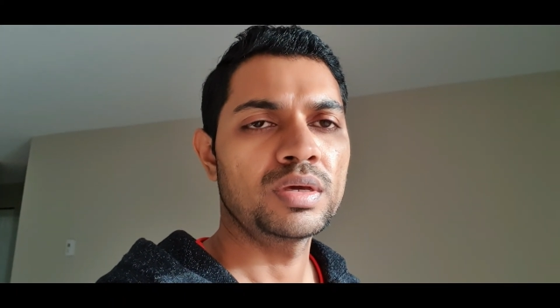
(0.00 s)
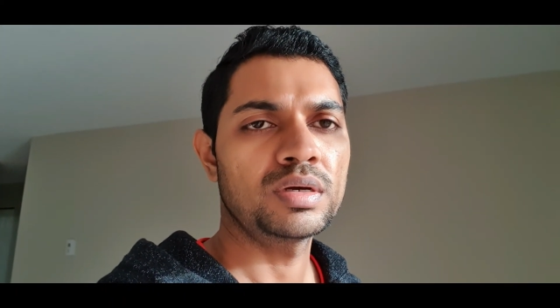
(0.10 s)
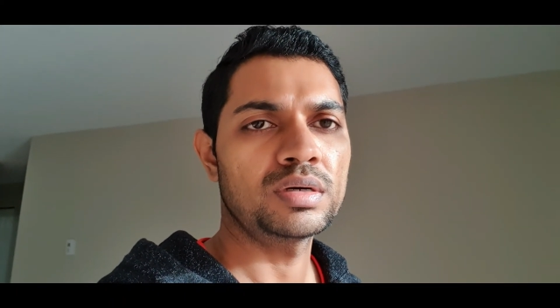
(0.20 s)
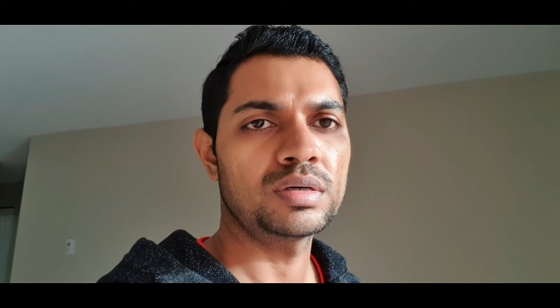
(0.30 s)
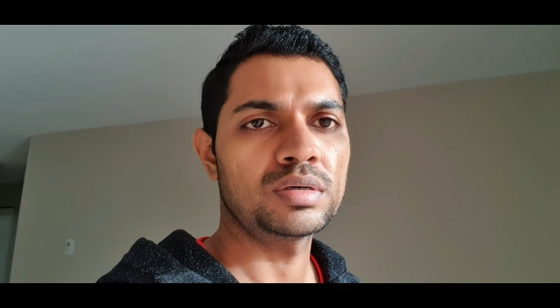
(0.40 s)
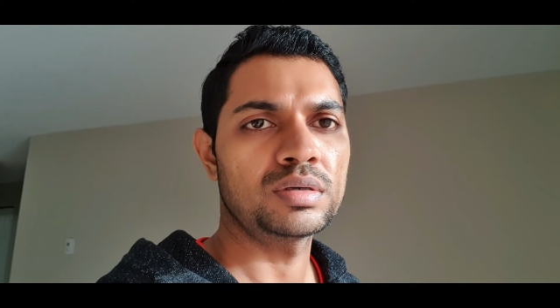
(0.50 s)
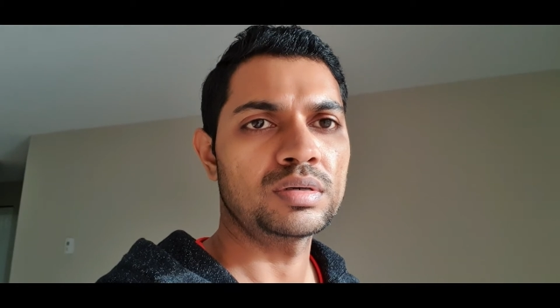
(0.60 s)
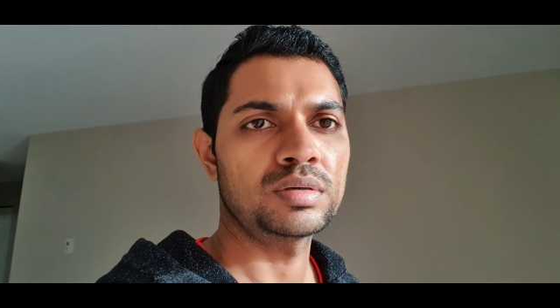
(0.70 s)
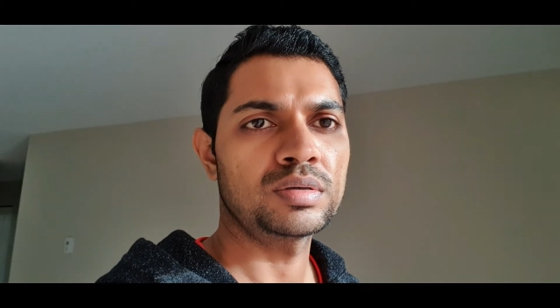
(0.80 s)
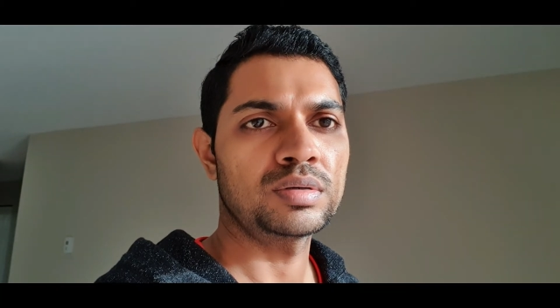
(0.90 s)

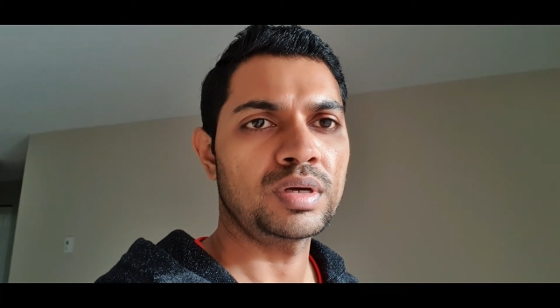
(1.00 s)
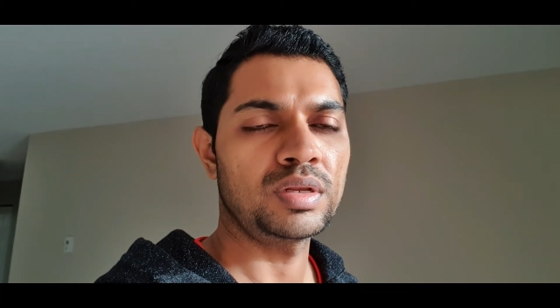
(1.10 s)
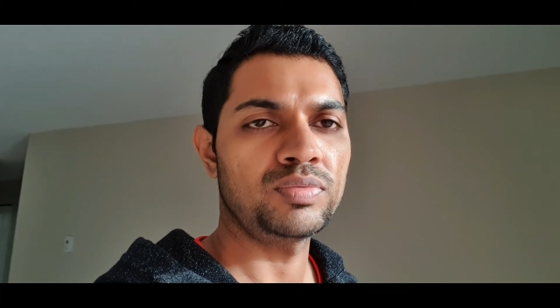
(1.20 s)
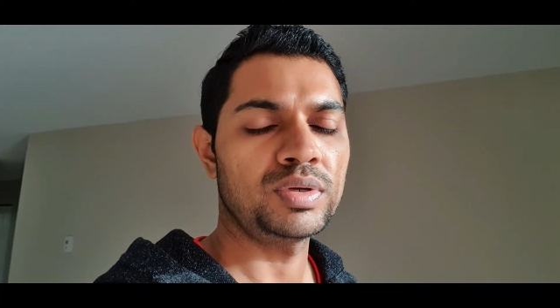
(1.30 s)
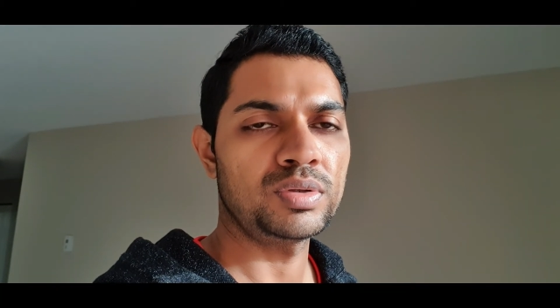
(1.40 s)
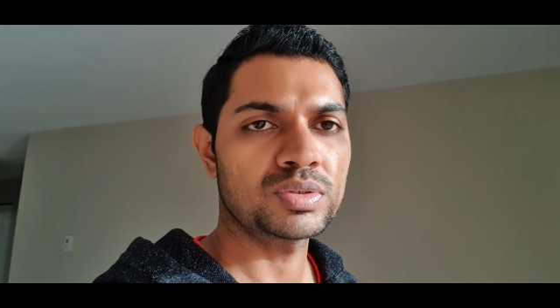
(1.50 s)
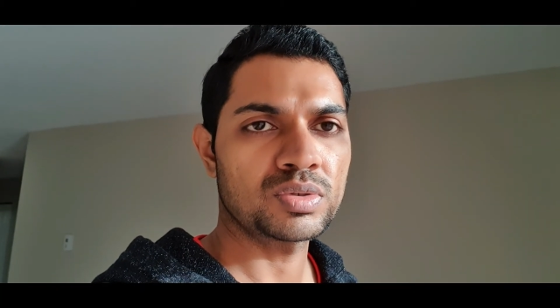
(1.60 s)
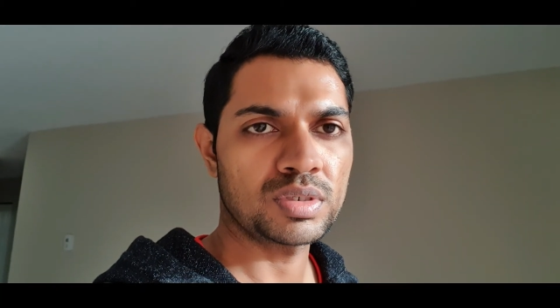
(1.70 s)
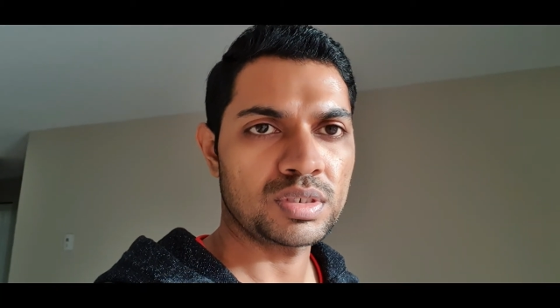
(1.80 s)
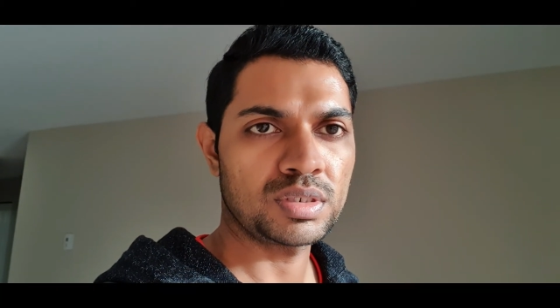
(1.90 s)

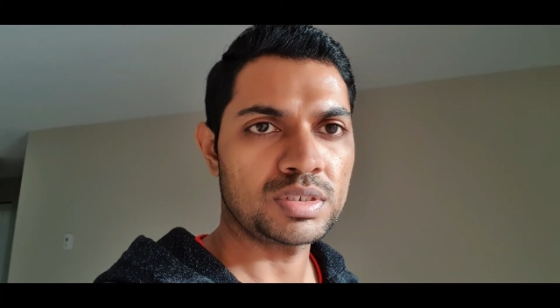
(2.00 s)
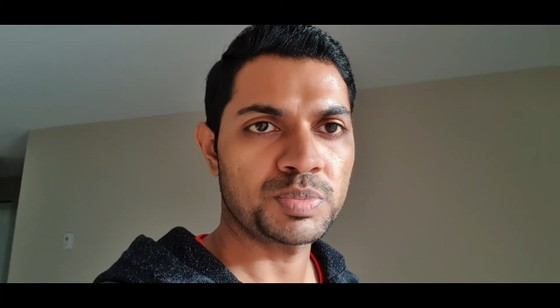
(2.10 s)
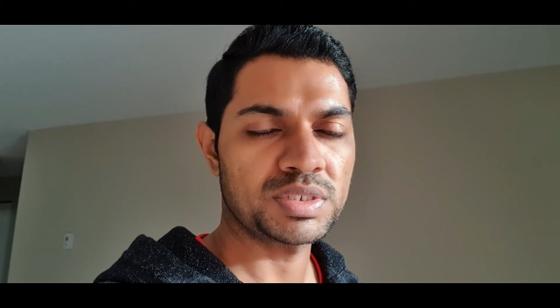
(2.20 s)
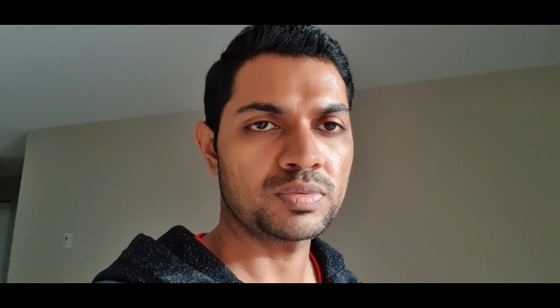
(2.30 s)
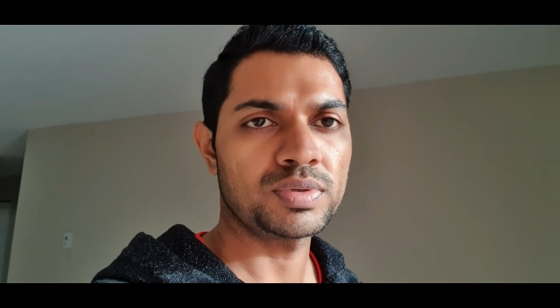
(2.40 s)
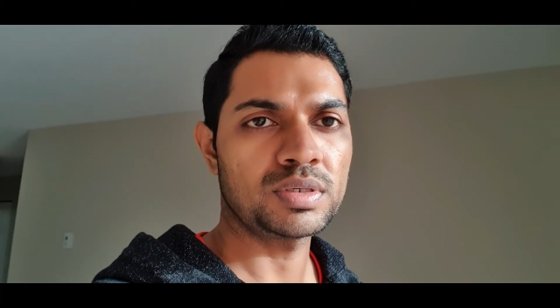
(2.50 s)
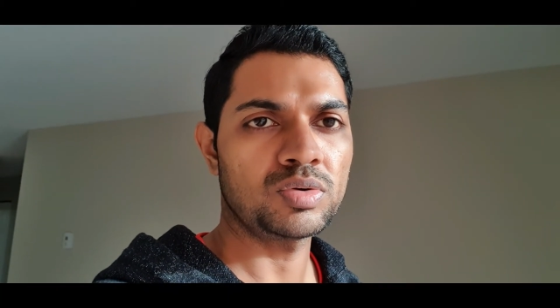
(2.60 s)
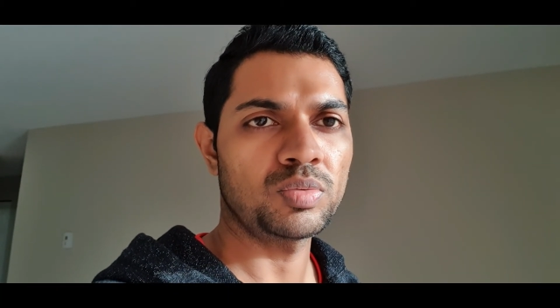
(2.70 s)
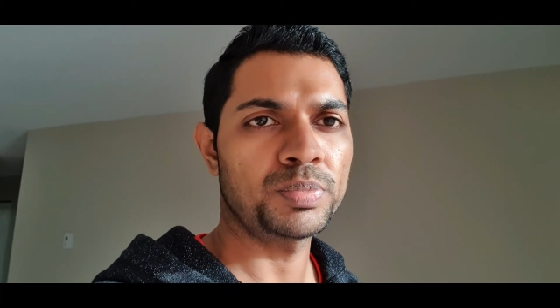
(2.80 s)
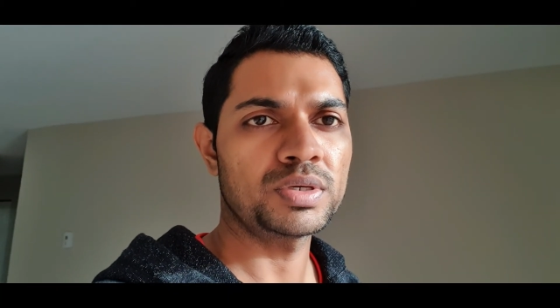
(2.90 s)
videos on any
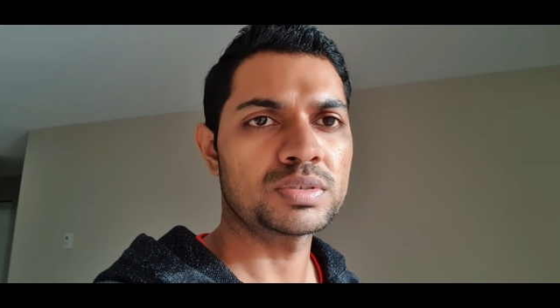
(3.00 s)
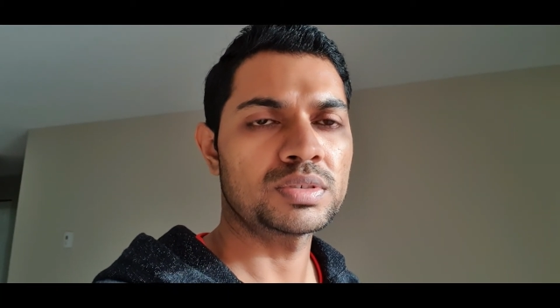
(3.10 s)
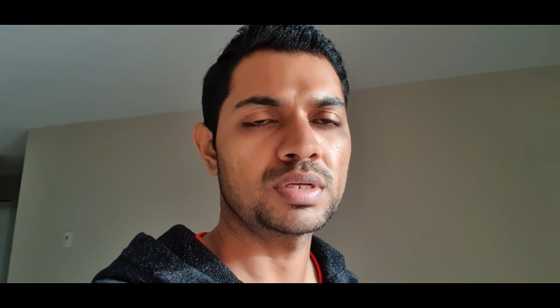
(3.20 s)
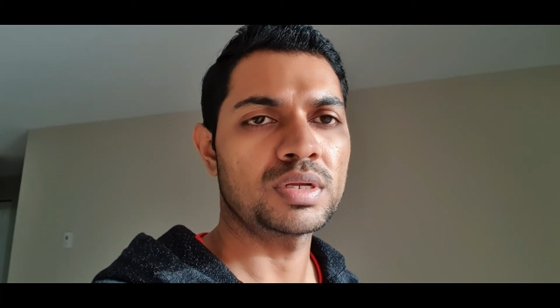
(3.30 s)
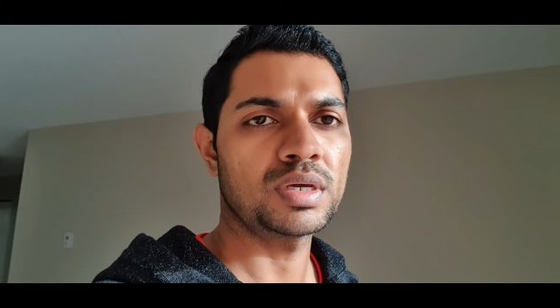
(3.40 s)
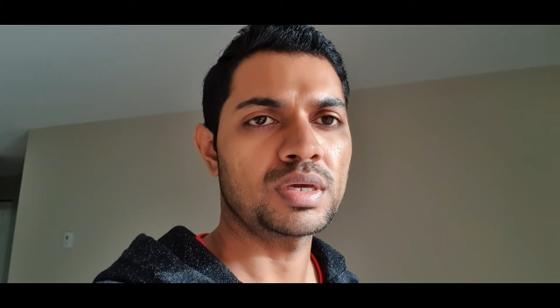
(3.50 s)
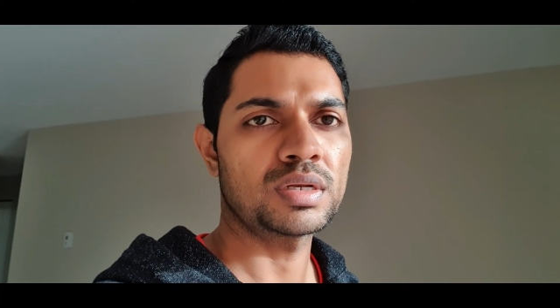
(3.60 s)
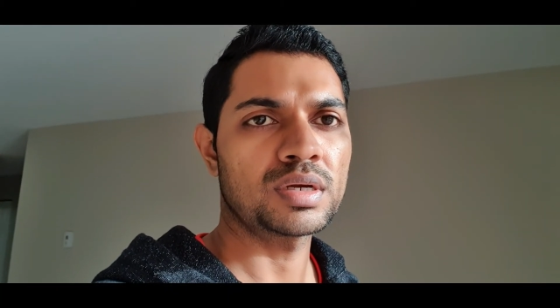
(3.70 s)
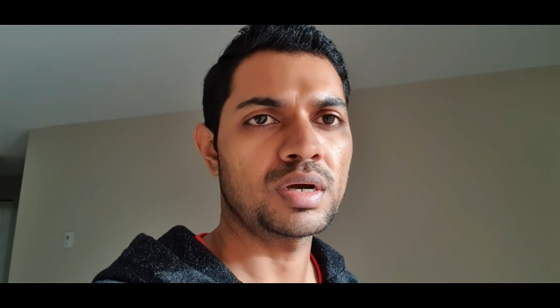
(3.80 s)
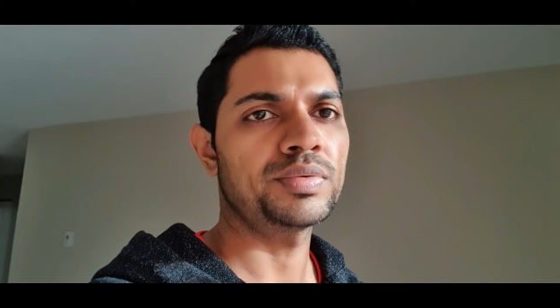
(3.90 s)
specific topics, then I
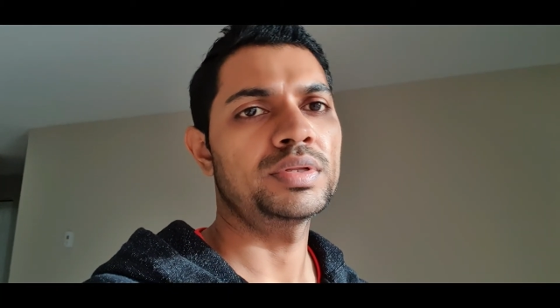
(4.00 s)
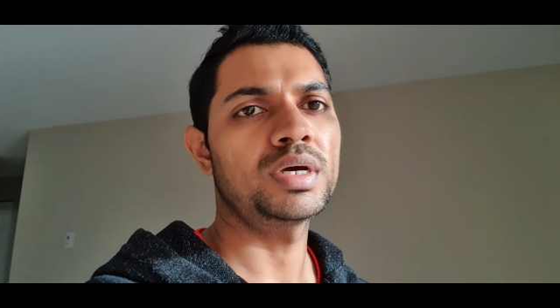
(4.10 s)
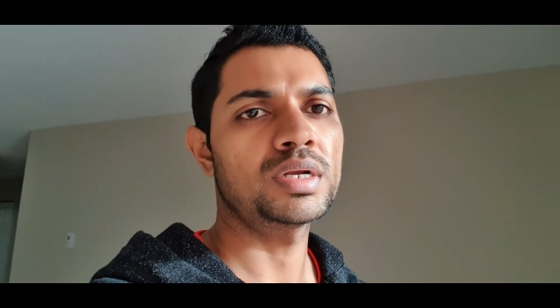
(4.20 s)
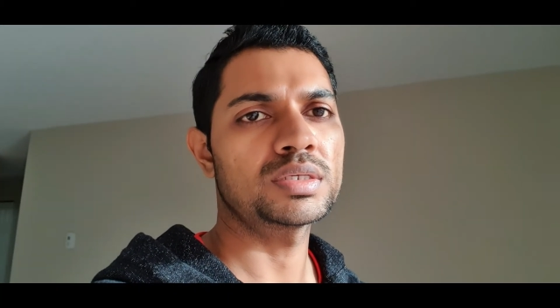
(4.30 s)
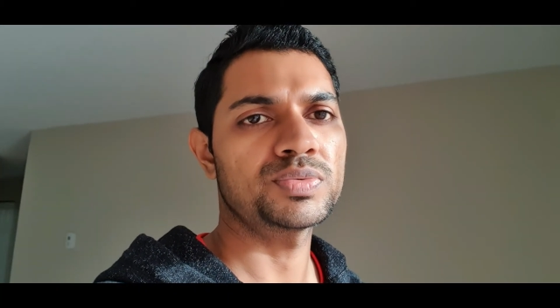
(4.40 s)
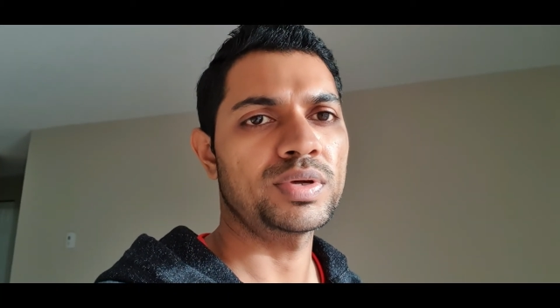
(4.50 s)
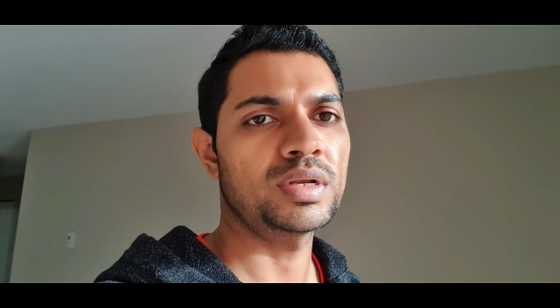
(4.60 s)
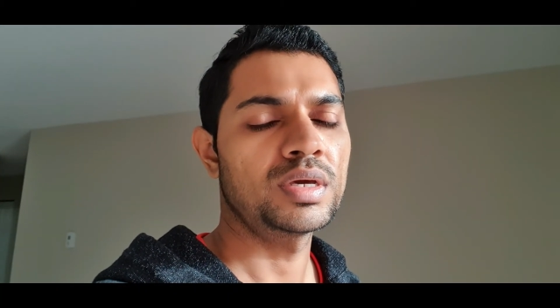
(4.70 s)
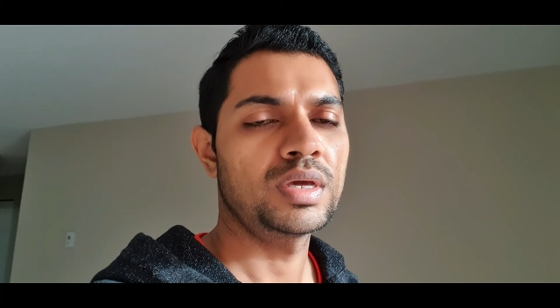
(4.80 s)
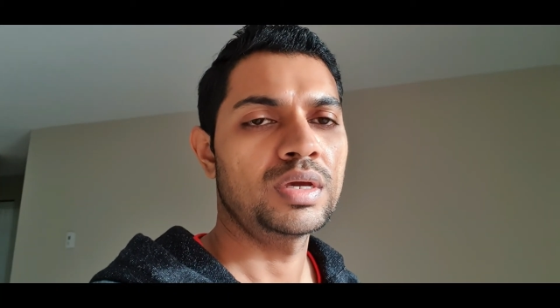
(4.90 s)
can cover that as well,